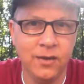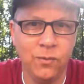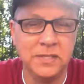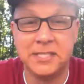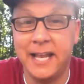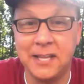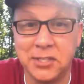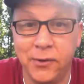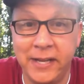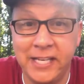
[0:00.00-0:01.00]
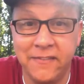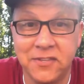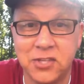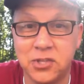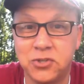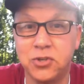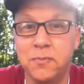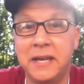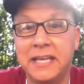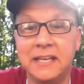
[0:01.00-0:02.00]
Winston has no idea if this is true,
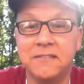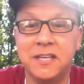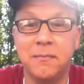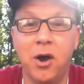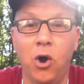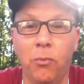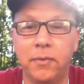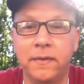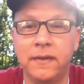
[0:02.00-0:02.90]
but it gives him hope.